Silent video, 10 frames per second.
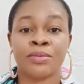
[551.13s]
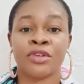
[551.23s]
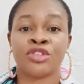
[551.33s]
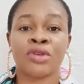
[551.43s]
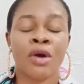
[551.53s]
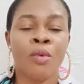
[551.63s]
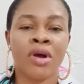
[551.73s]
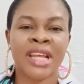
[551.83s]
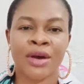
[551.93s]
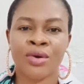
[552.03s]
spiritual
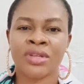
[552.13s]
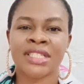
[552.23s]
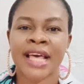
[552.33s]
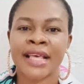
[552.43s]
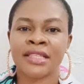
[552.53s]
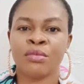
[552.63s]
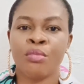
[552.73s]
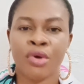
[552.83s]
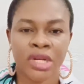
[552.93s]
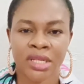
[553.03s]
work that concerns
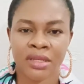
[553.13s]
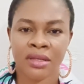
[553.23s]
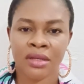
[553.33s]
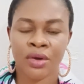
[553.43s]
money,